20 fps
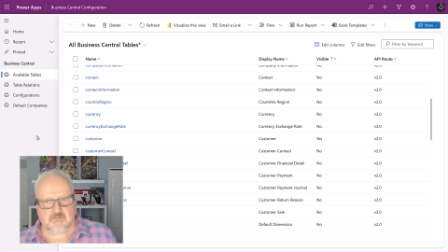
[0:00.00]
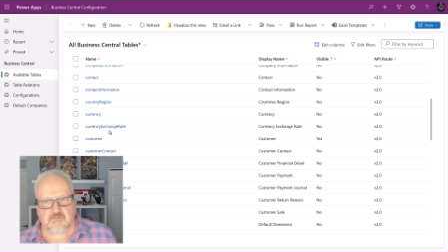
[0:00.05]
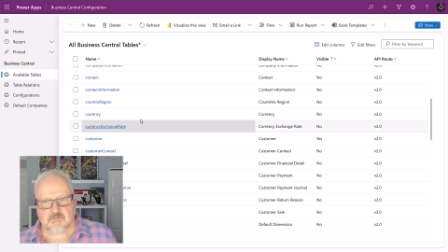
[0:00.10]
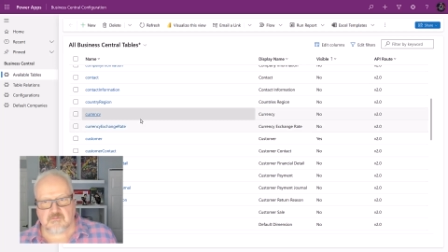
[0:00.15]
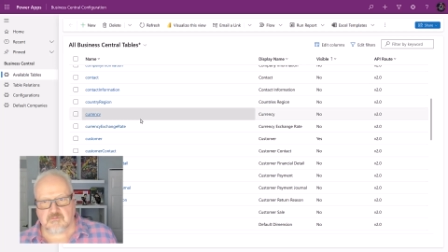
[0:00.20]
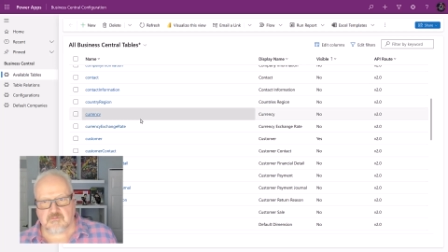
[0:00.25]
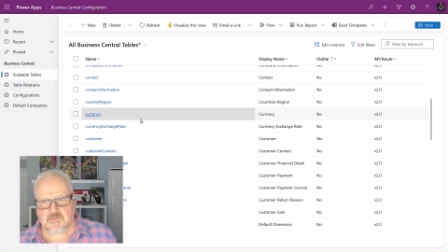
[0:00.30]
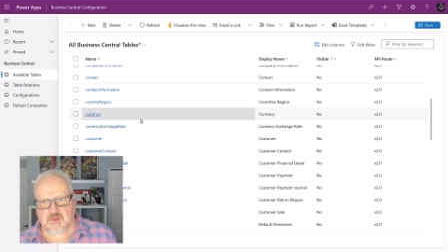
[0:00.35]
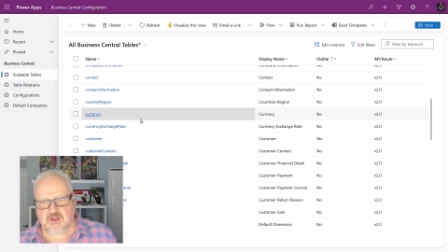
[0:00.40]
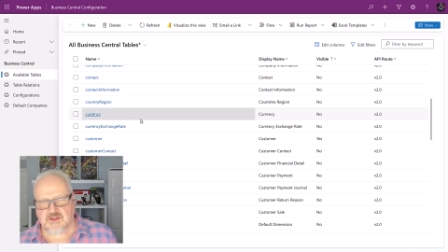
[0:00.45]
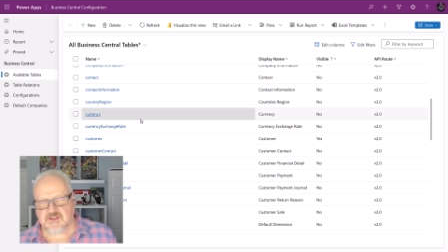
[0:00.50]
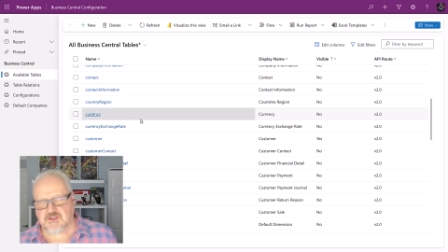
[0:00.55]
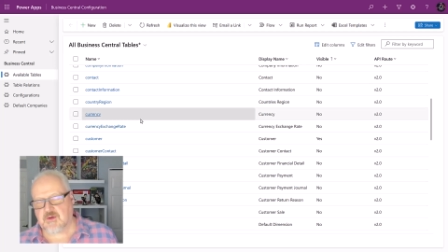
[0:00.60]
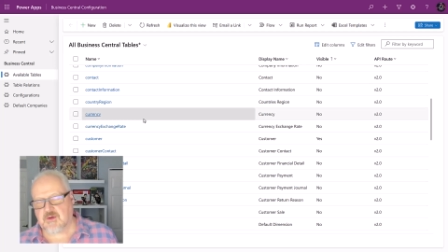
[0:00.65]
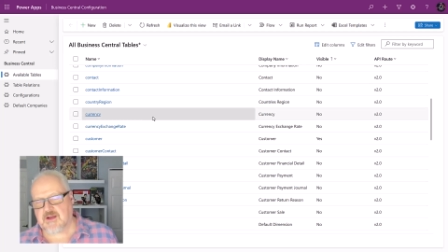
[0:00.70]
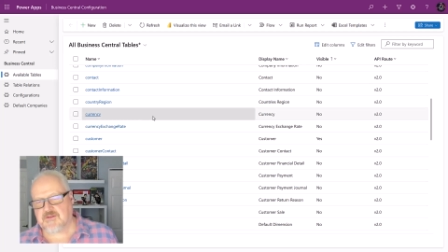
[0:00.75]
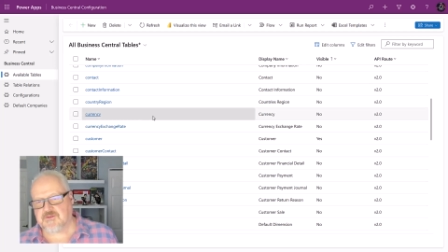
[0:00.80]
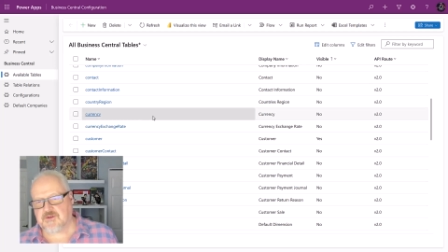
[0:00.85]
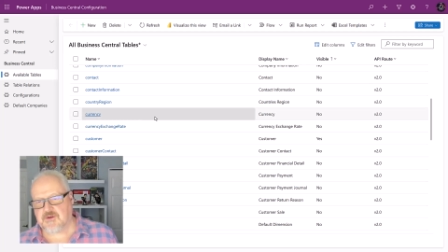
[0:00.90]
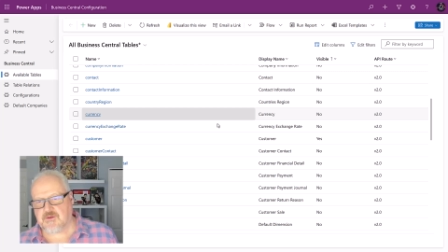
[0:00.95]
So
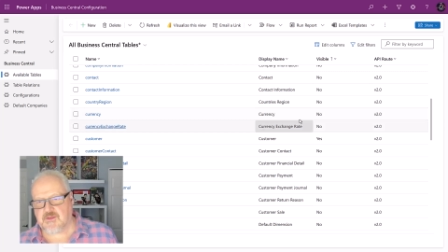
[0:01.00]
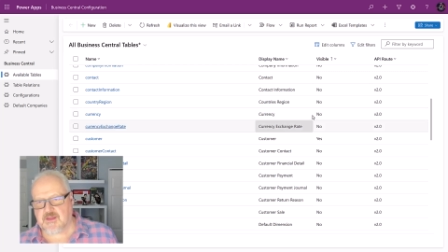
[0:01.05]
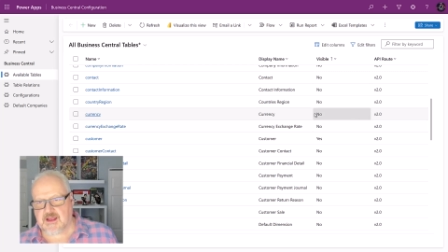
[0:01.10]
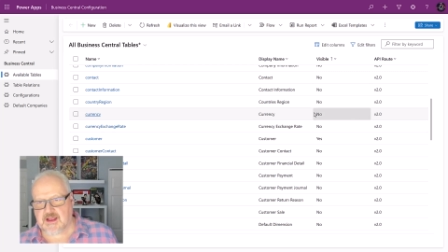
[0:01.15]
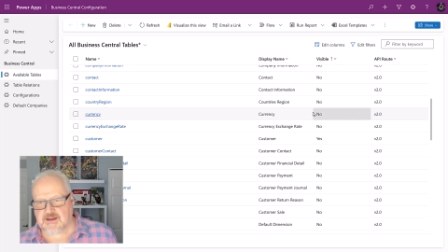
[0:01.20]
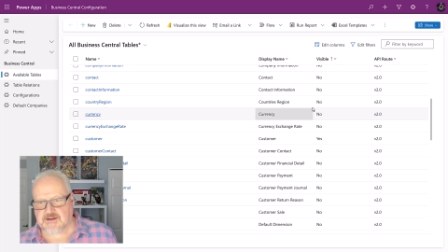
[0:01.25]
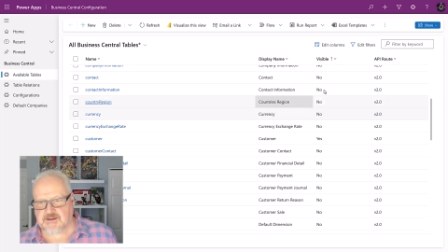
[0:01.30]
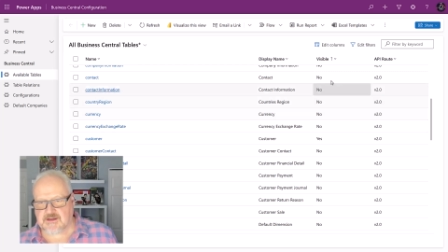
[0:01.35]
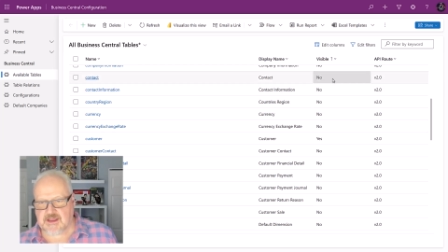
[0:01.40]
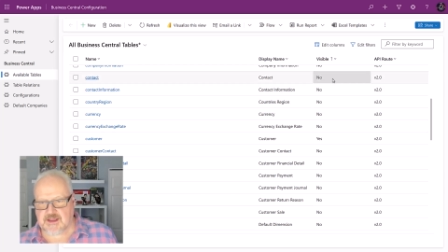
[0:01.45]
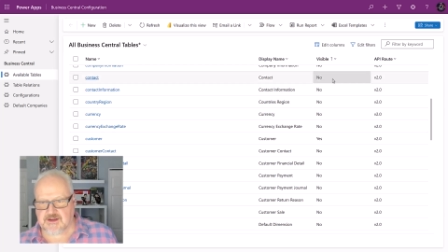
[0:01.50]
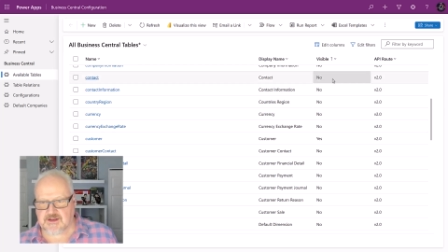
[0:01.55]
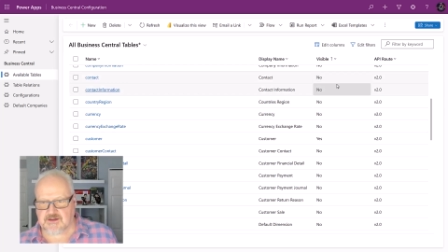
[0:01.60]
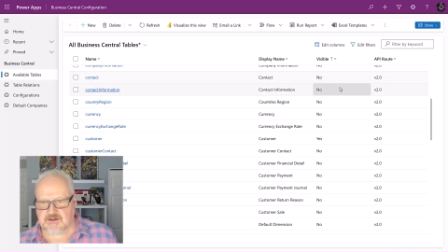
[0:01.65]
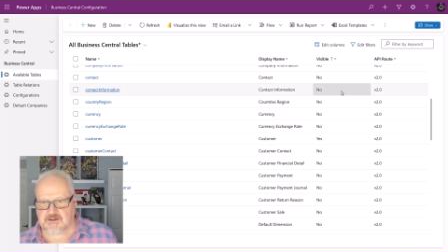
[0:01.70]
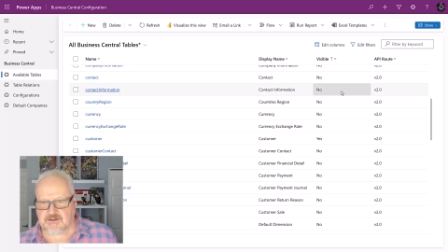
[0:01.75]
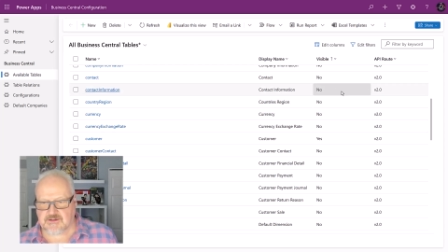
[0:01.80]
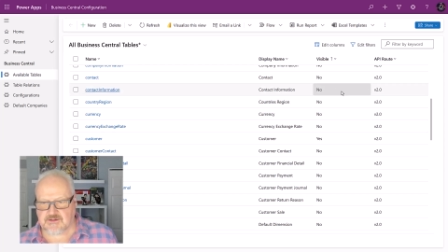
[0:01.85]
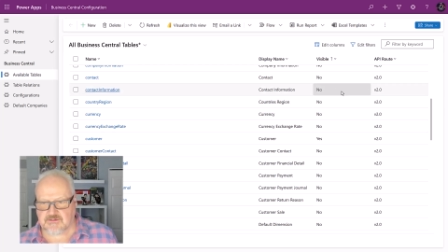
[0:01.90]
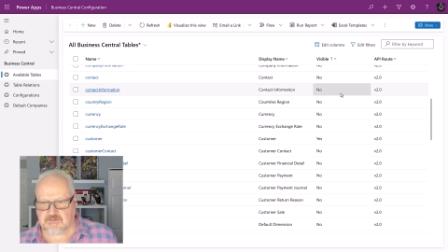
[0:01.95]
after that
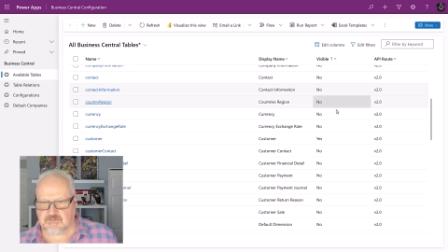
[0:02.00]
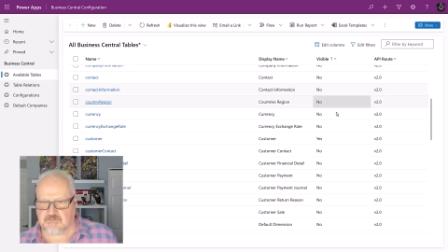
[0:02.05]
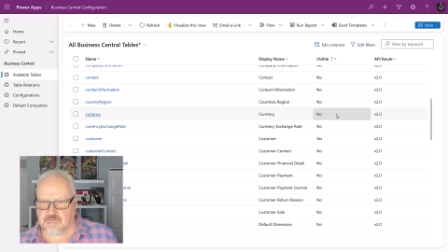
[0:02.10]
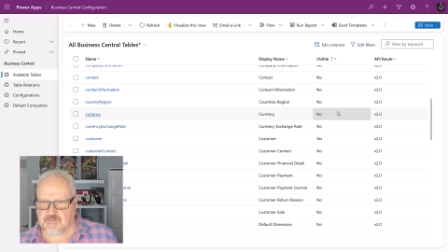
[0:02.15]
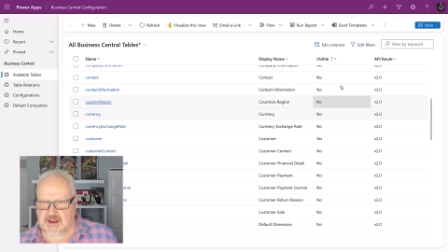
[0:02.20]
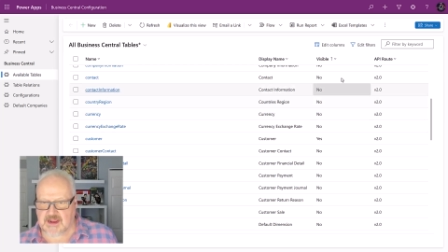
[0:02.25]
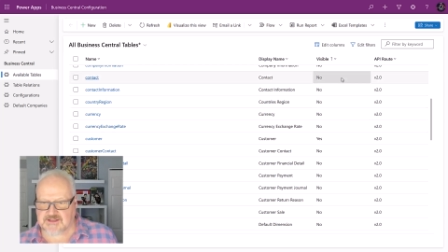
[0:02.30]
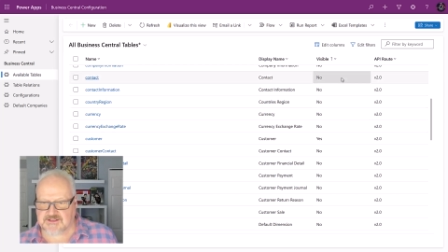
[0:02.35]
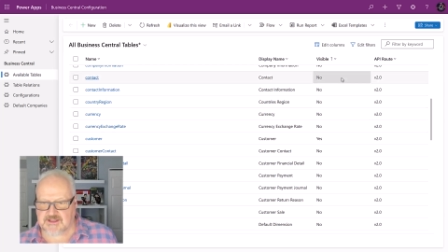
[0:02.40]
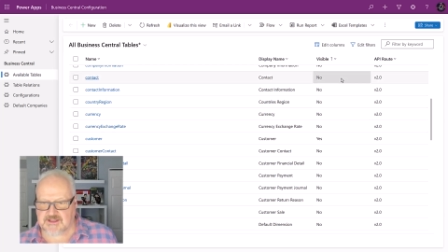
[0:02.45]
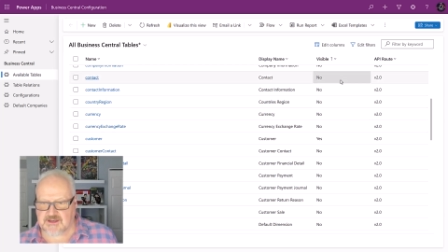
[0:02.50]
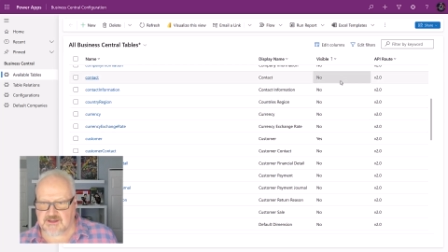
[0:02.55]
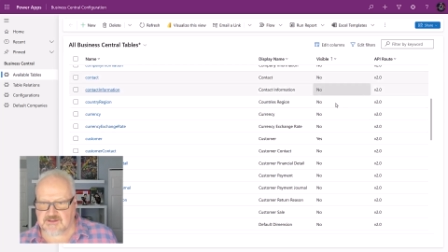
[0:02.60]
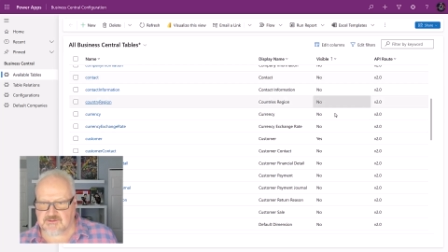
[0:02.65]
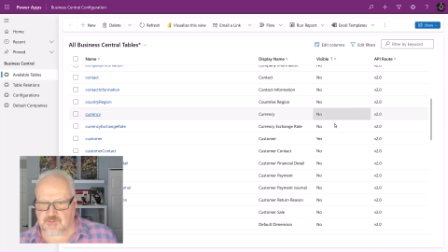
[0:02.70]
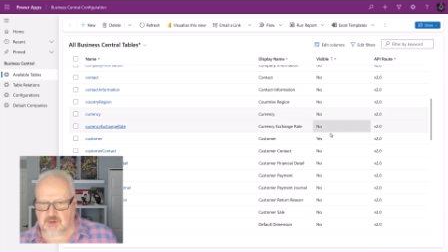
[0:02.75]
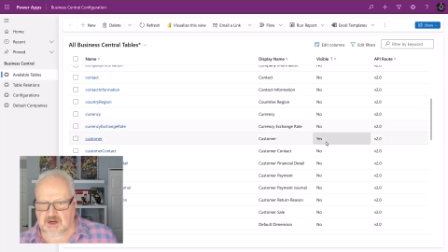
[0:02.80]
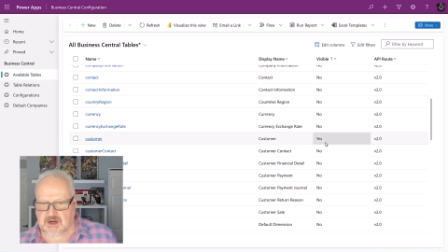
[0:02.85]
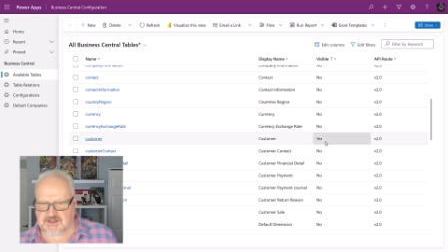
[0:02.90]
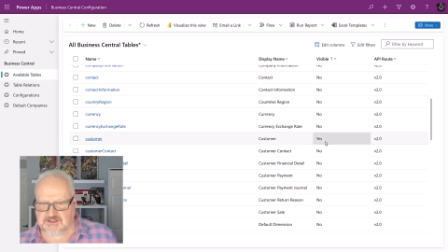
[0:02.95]
mass edit
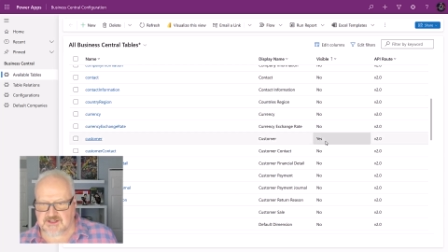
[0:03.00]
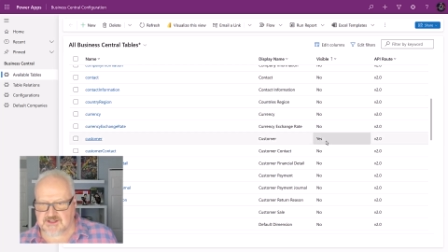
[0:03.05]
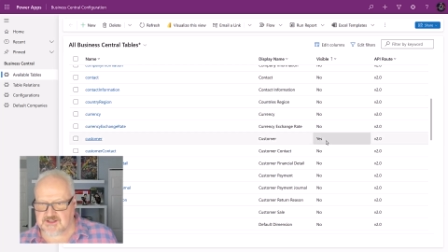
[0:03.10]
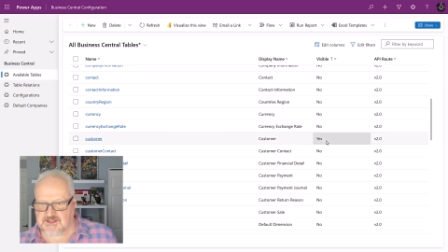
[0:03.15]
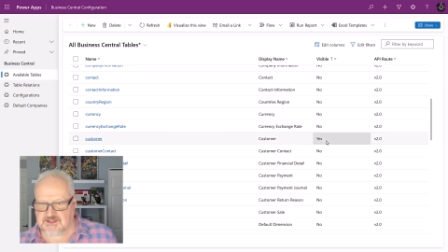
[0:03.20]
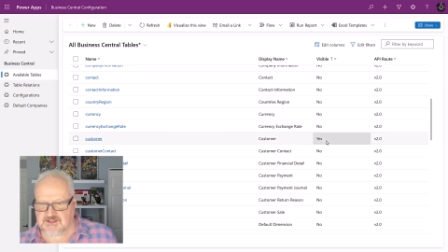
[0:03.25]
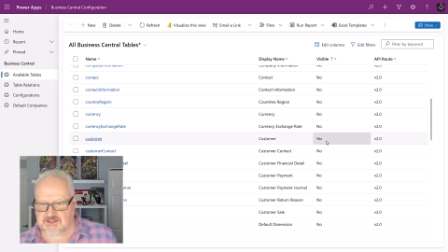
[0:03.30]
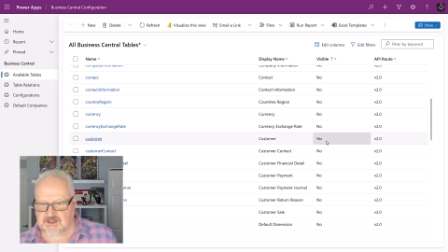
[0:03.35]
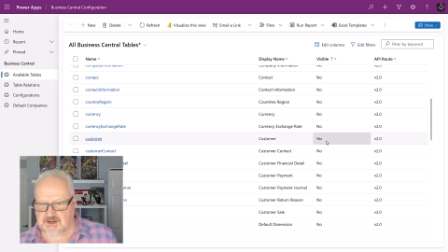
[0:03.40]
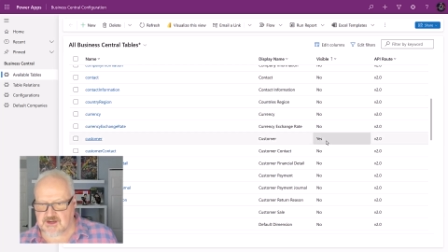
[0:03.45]
process is done,